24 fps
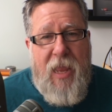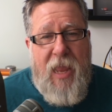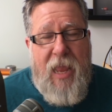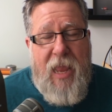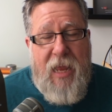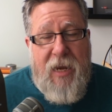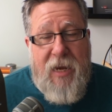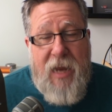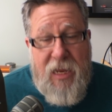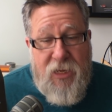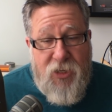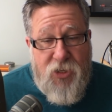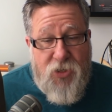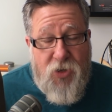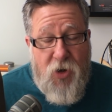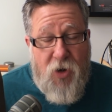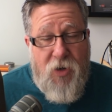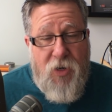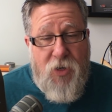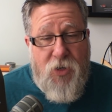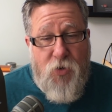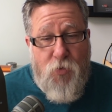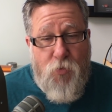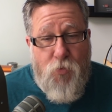And I
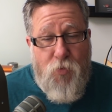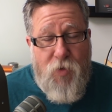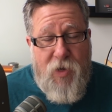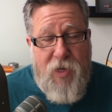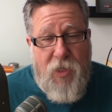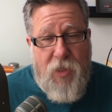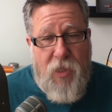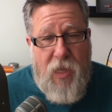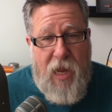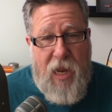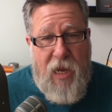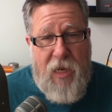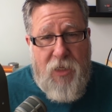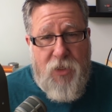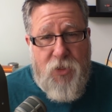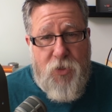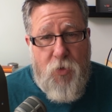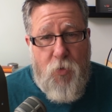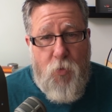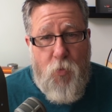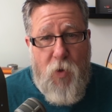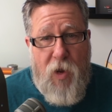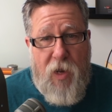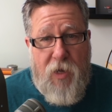started to realize
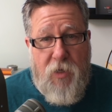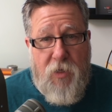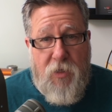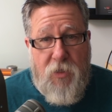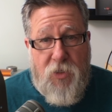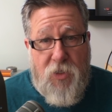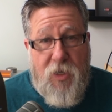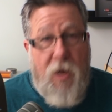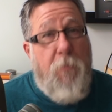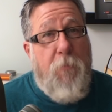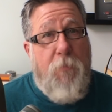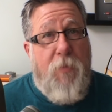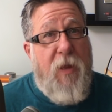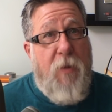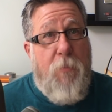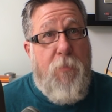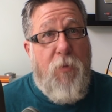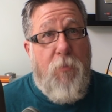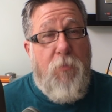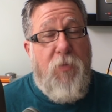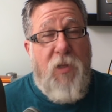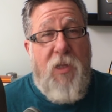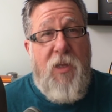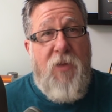what some
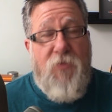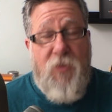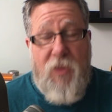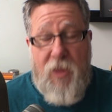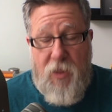people believe.